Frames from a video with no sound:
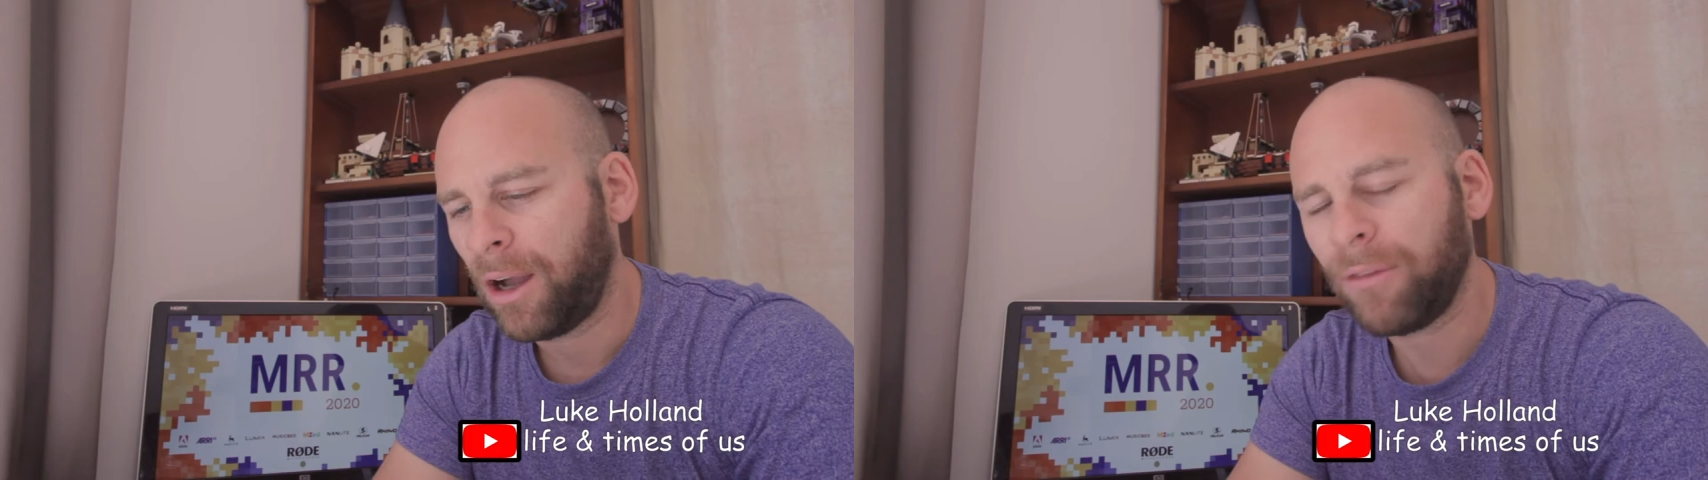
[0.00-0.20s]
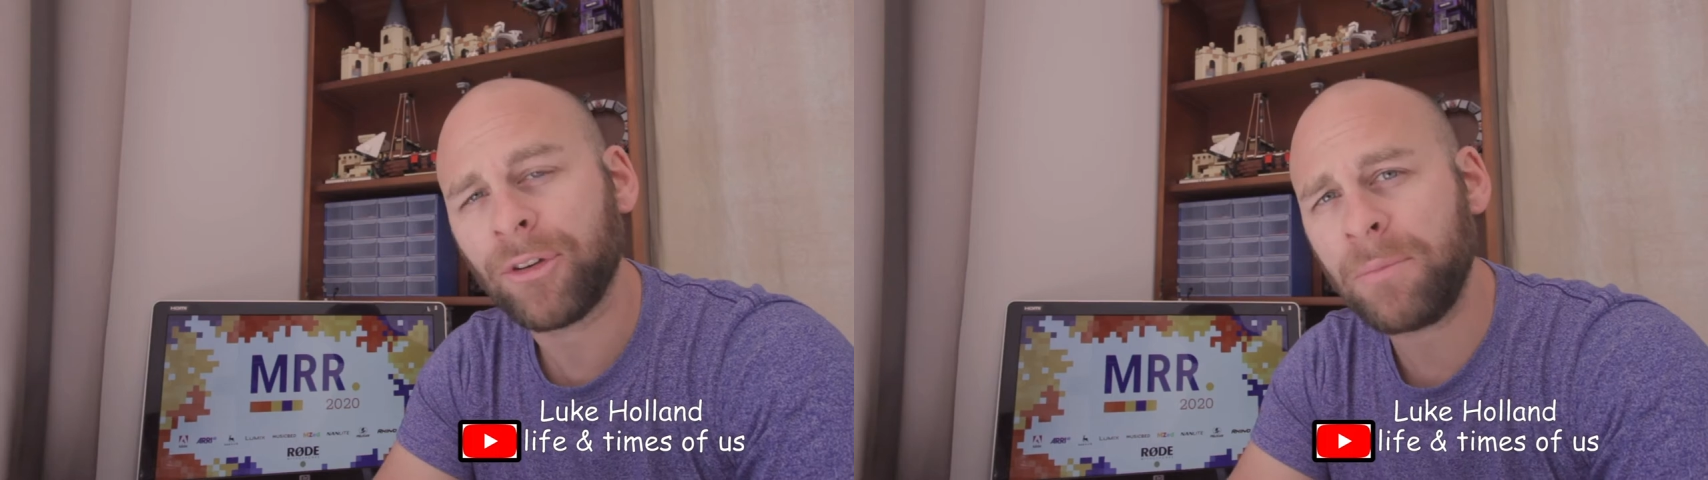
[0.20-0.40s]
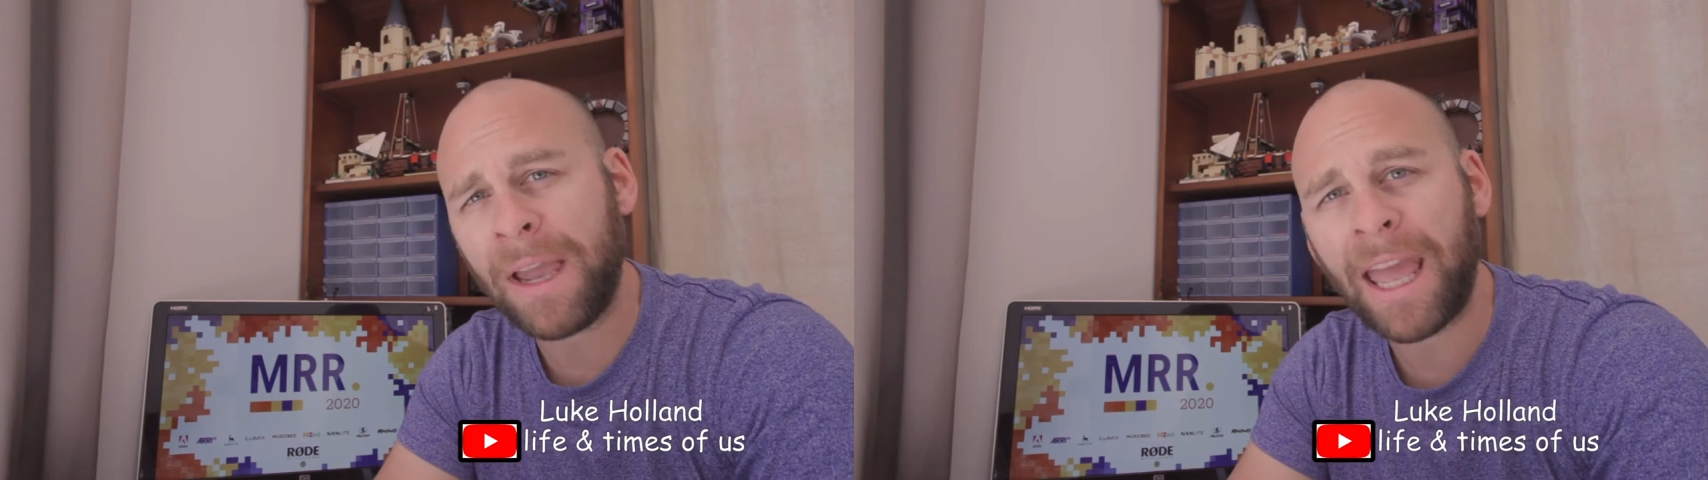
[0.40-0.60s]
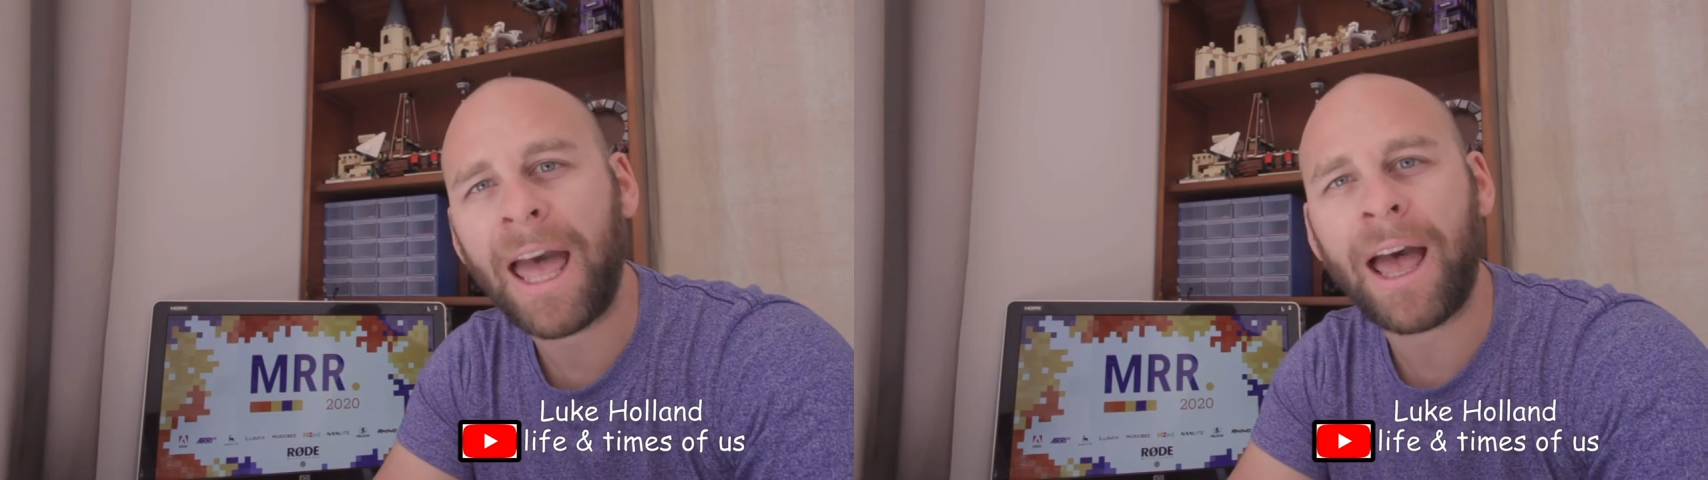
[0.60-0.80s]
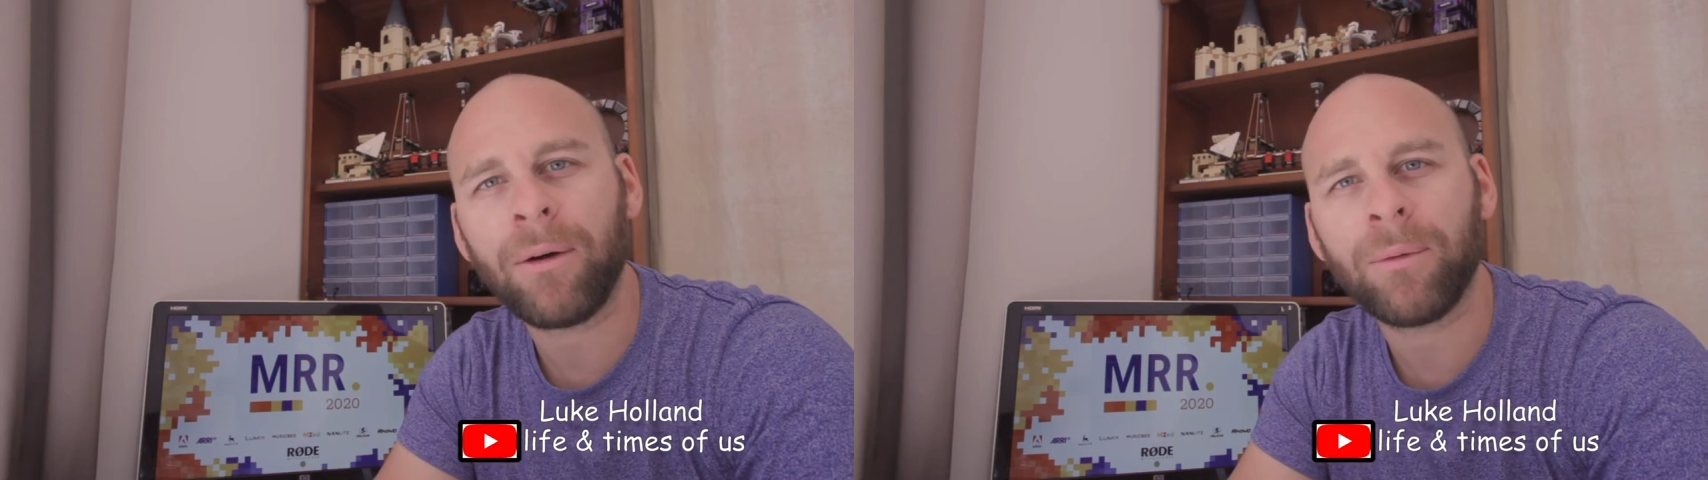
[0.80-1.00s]
first met
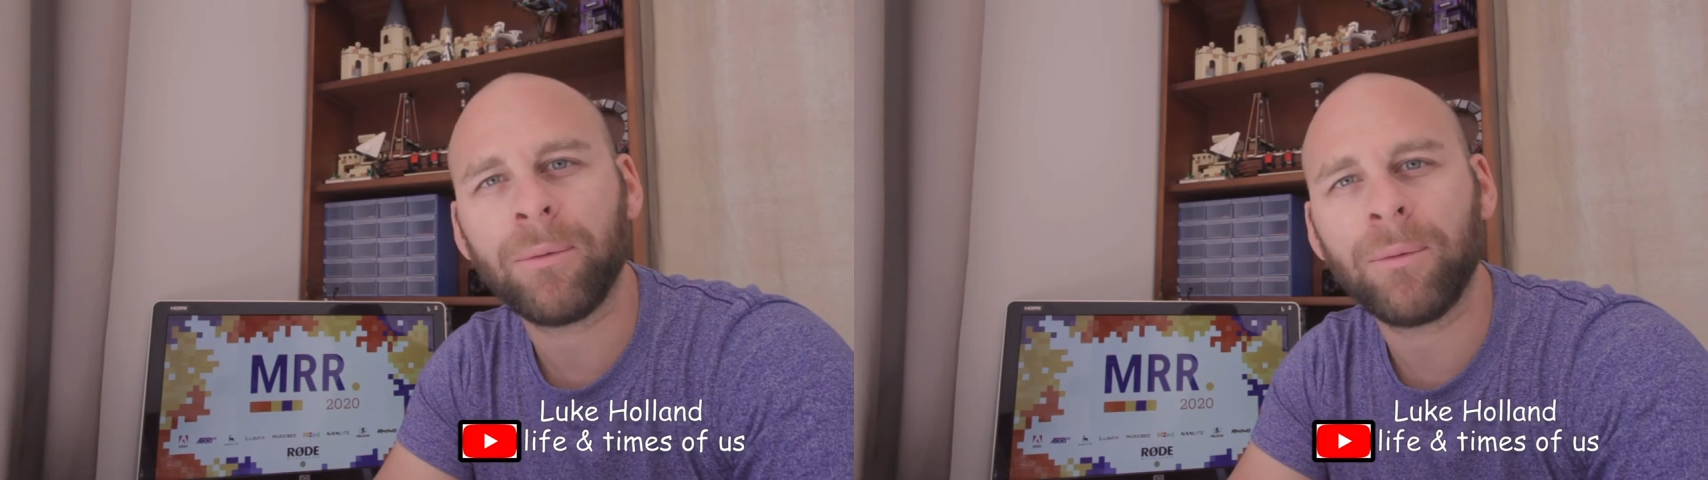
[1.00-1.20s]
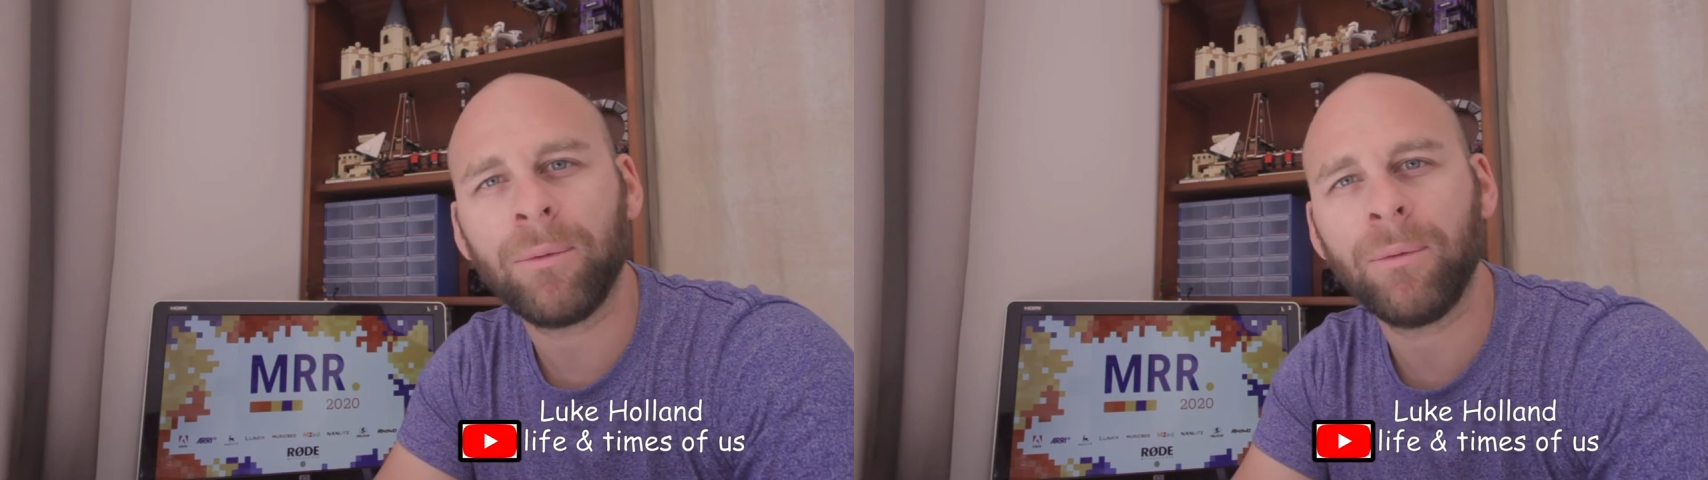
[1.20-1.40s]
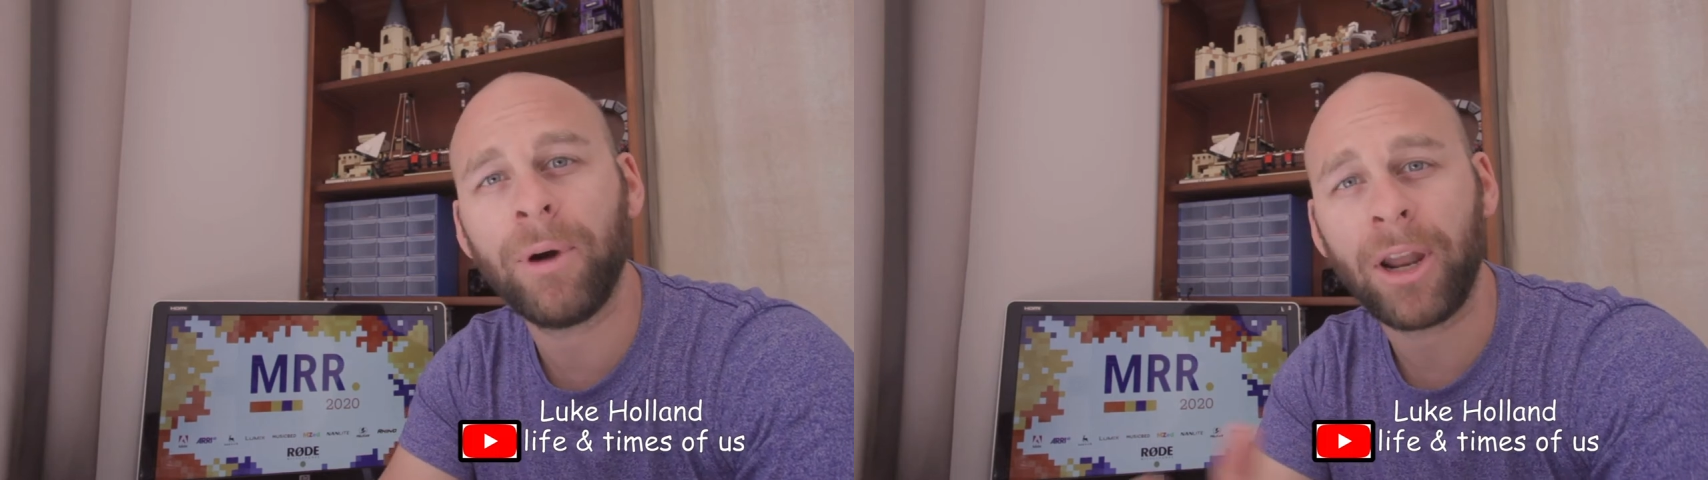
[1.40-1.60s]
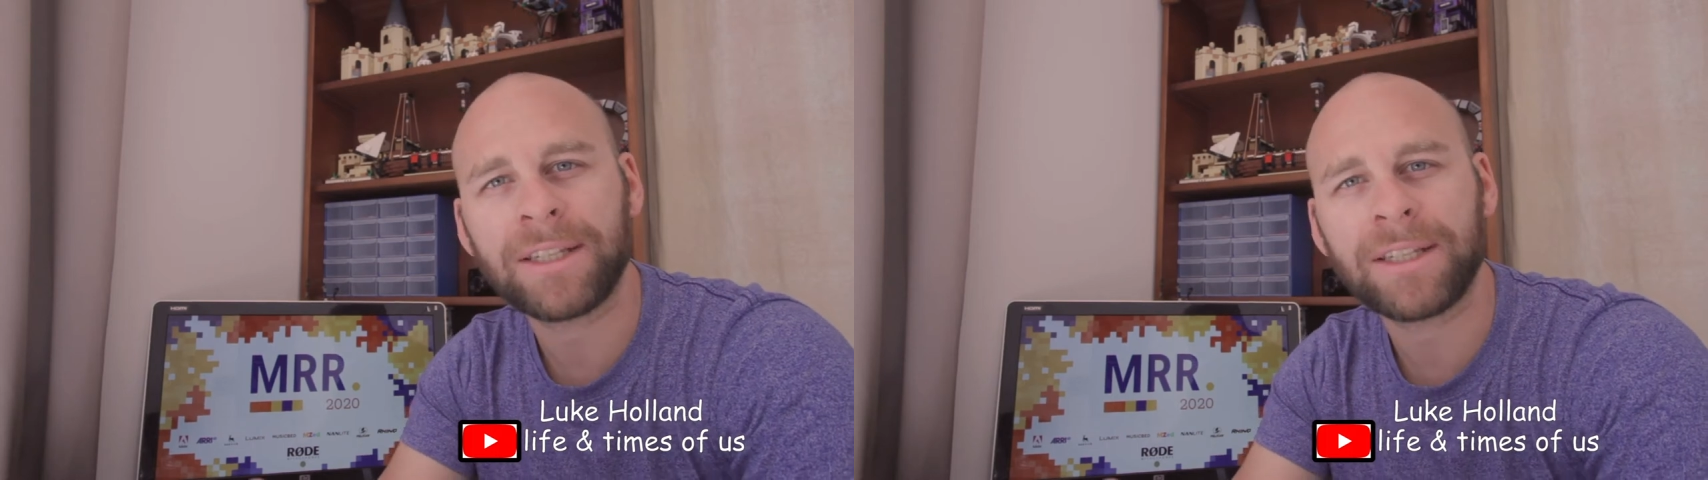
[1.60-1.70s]
Kat when